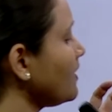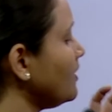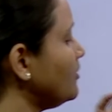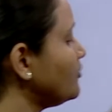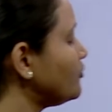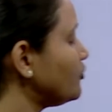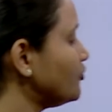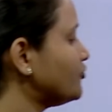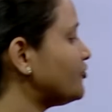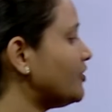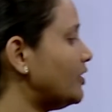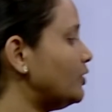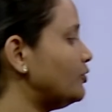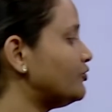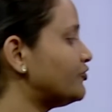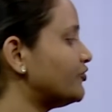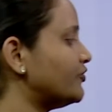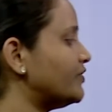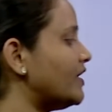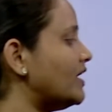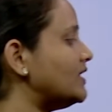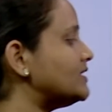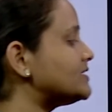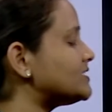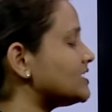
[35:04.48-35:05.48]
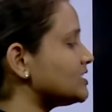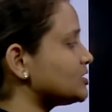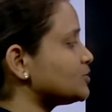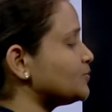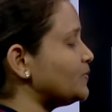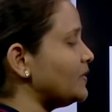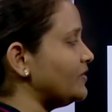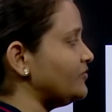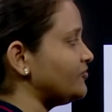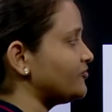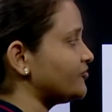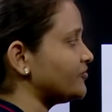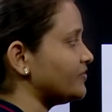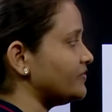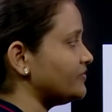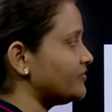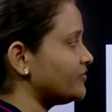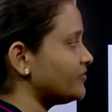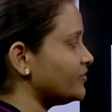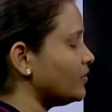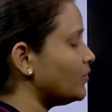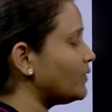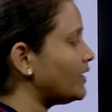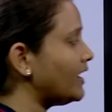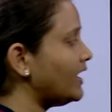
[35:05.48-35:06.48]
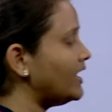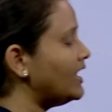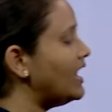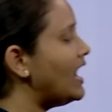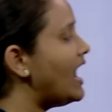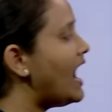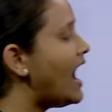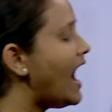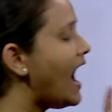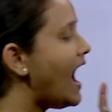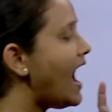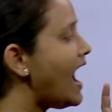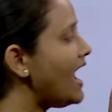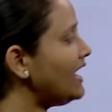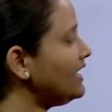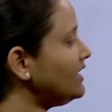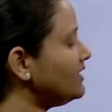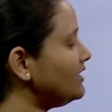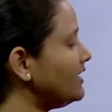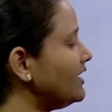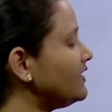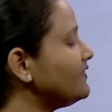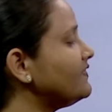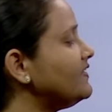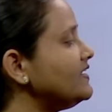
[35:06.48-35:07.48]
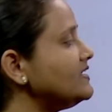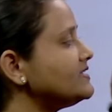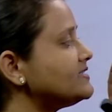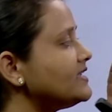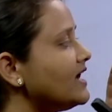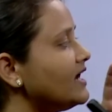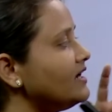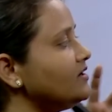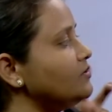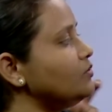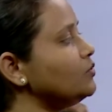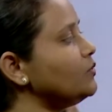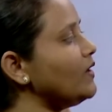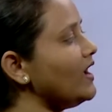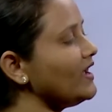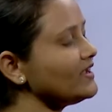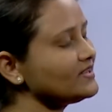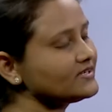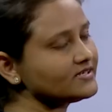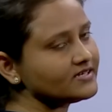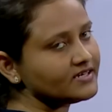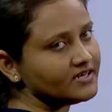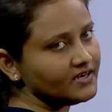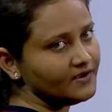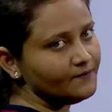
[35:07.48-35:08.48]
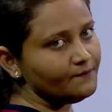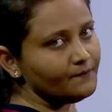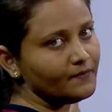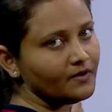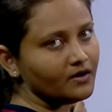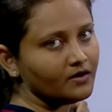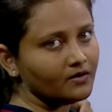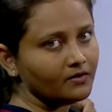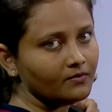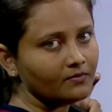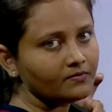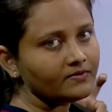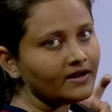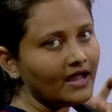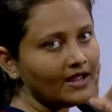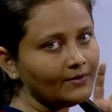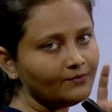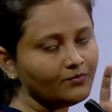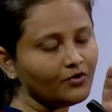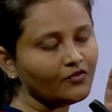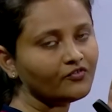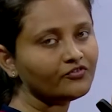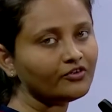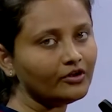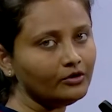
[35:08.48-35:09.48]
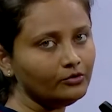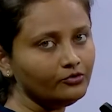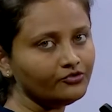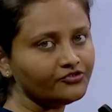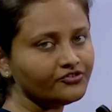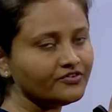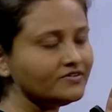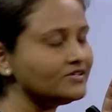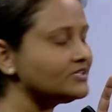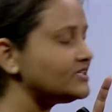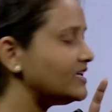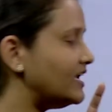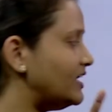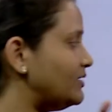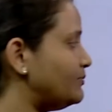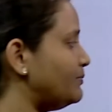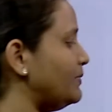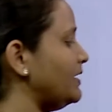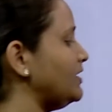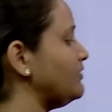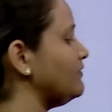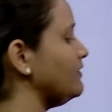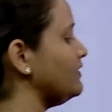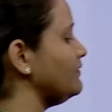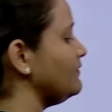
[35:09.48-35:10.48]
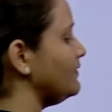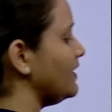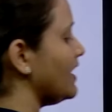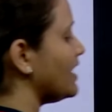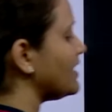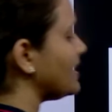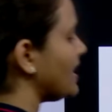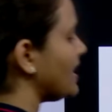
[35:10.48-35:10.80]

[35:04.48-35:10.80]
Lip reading: true solution and suspensions. Okay, and like these are two extreme type of solutions. In between we are